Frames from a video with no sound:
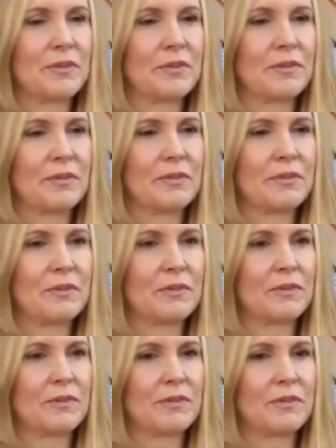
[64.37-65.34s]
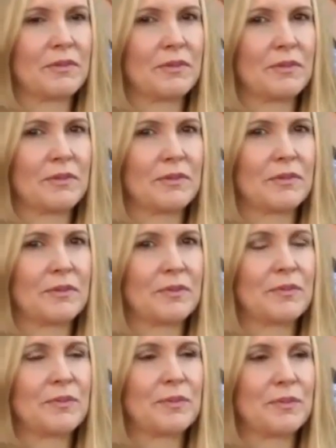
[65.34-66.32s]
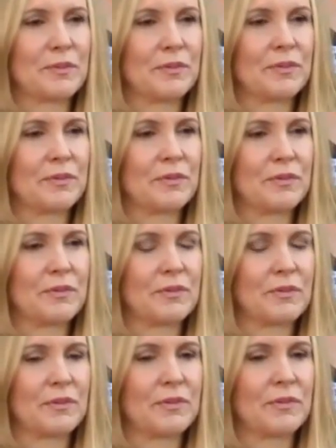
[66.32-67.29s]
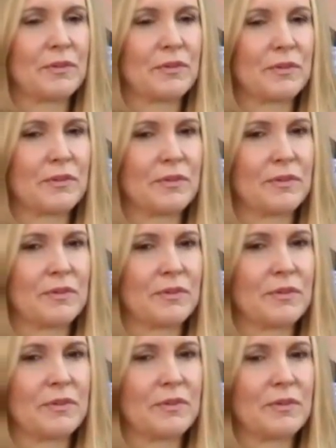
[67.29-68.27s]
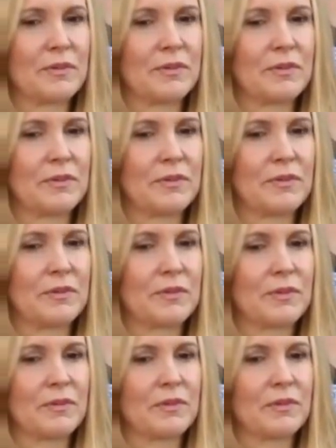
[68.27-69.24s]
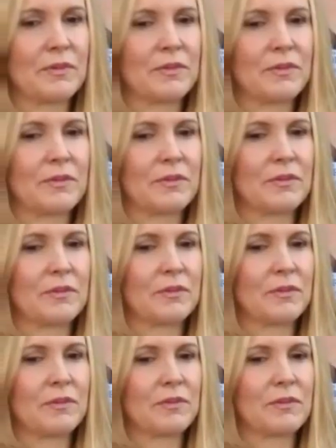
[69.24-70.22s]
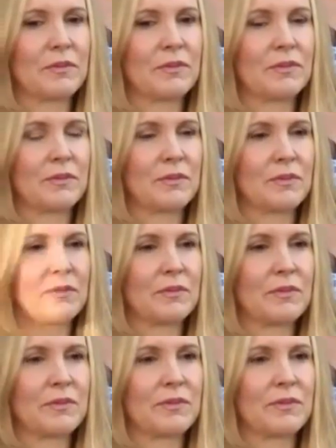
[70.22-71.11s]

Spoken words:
This person isn't speaking.